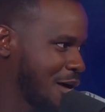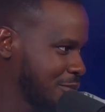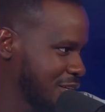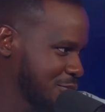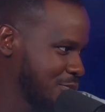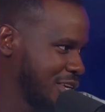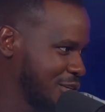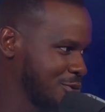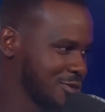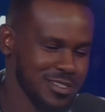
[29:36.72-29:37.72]
term that is
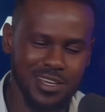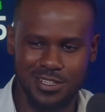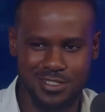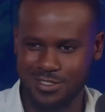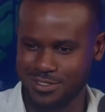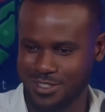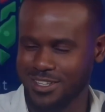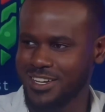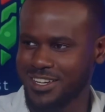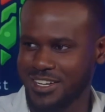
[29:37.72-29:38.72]
being used
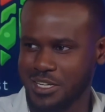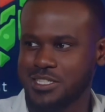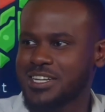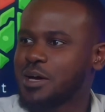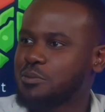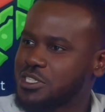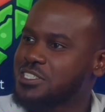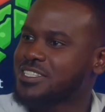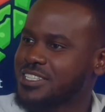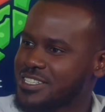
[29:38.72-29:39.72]
is it's
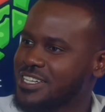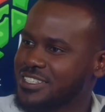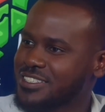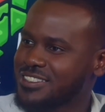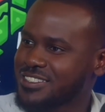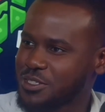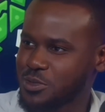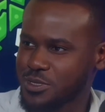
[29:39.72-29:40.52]
rubbish these days